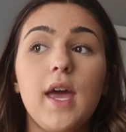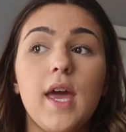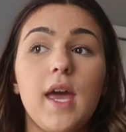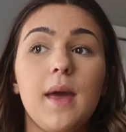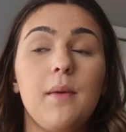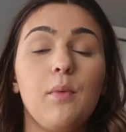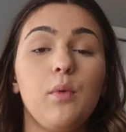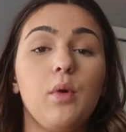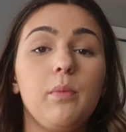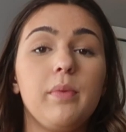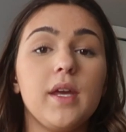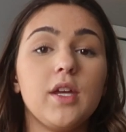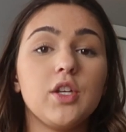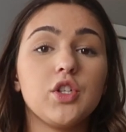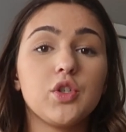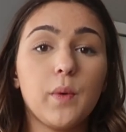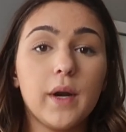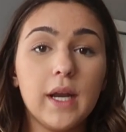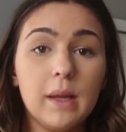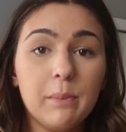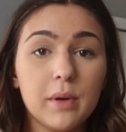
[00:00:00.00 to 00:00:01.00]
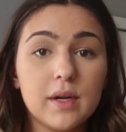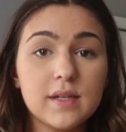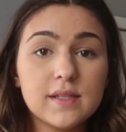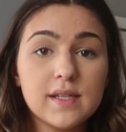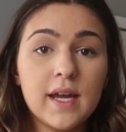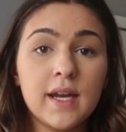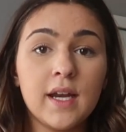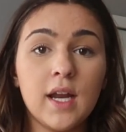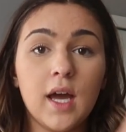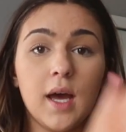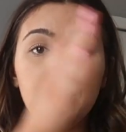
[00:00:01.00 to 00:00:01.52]
It will be
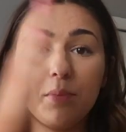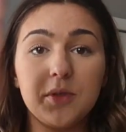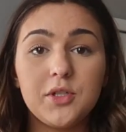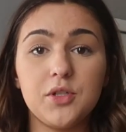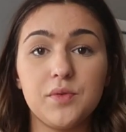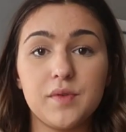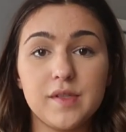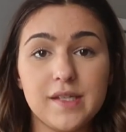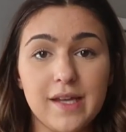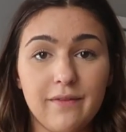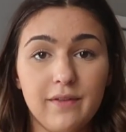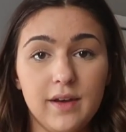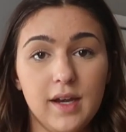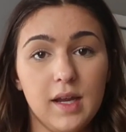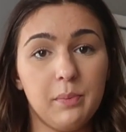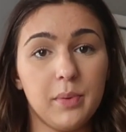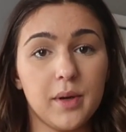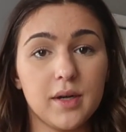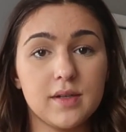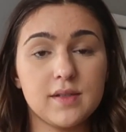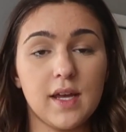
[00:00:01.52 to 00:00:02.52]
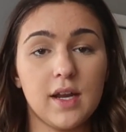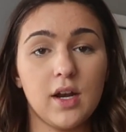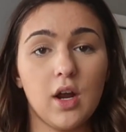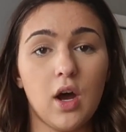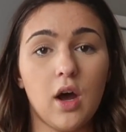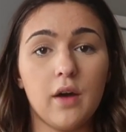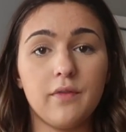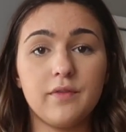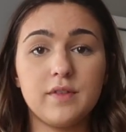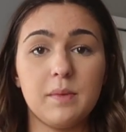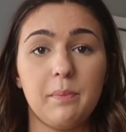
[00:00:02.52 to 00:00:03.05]
20% up to 70%
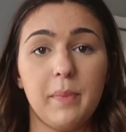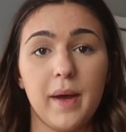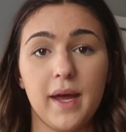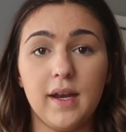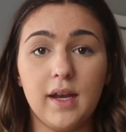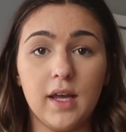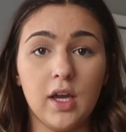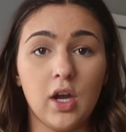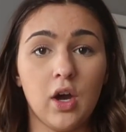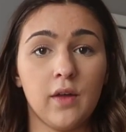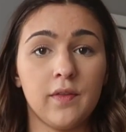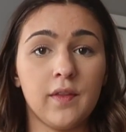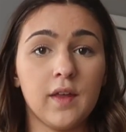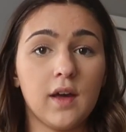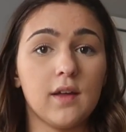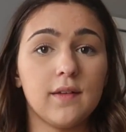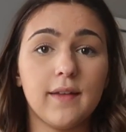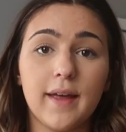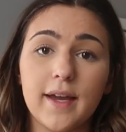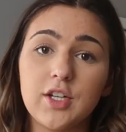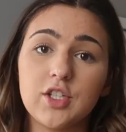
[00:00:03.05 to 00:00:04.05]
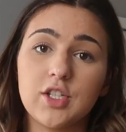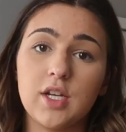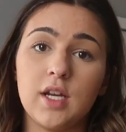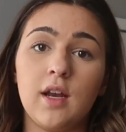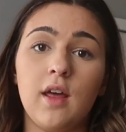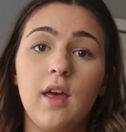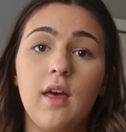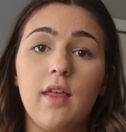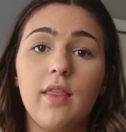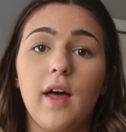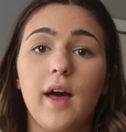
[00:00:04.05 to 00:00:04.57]
off depending on the collection,
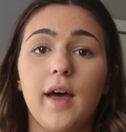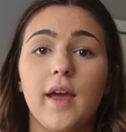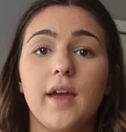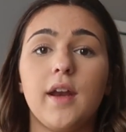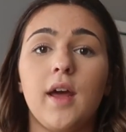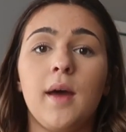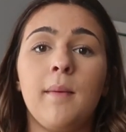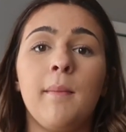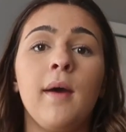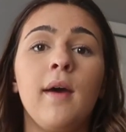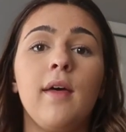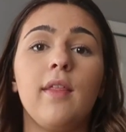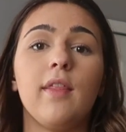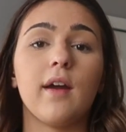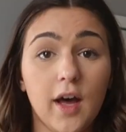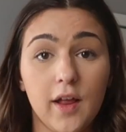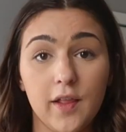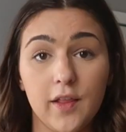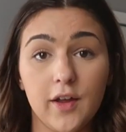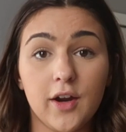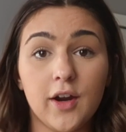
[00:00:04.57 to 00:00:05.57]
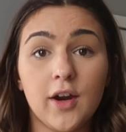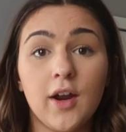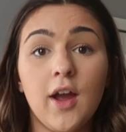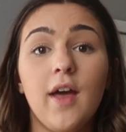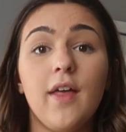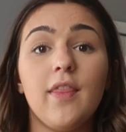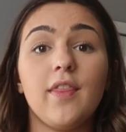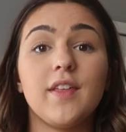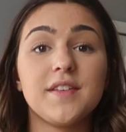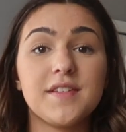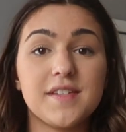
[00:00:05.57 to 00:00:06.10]
the item, the color,
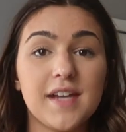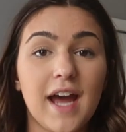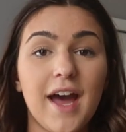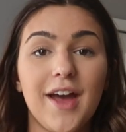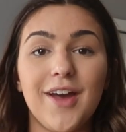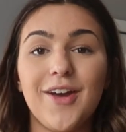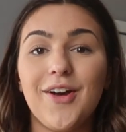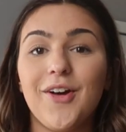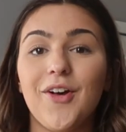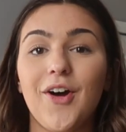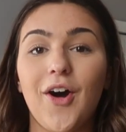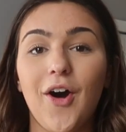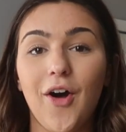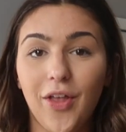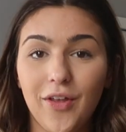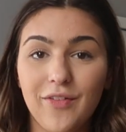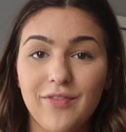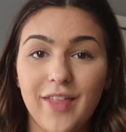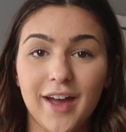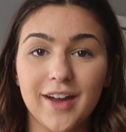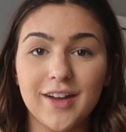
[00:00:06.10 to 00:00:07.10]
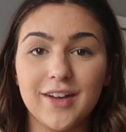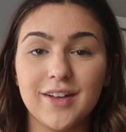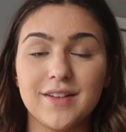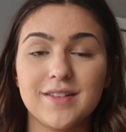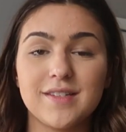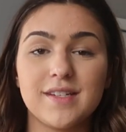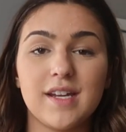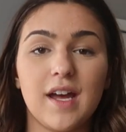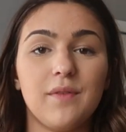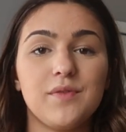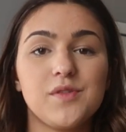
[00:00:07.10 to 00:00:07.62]
the style, all of that good
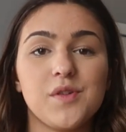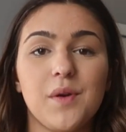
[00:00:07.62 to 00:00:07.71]
stuff.